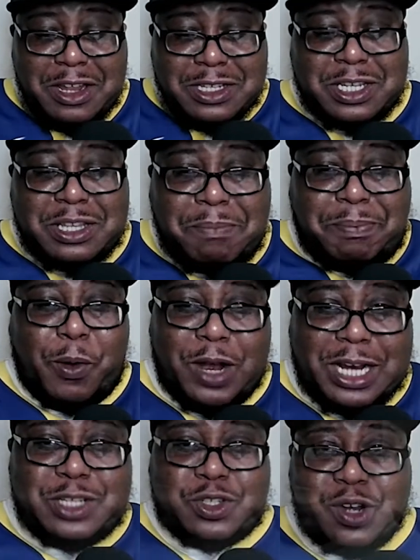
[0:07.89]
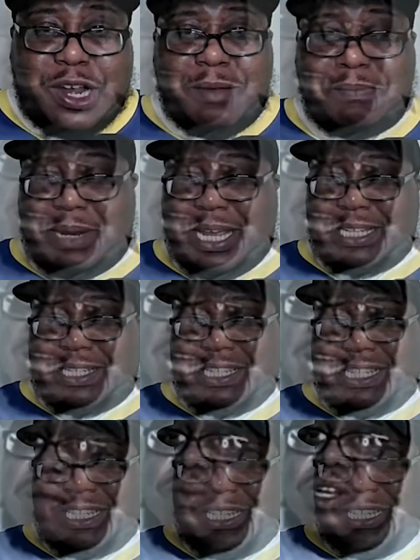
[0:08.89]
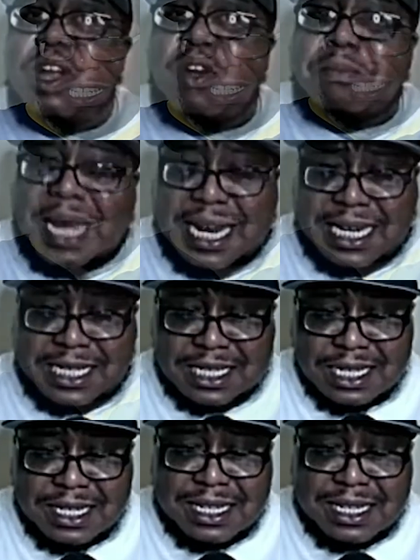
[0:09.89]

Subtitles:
to the Portland Trailblazers? They were nobodies.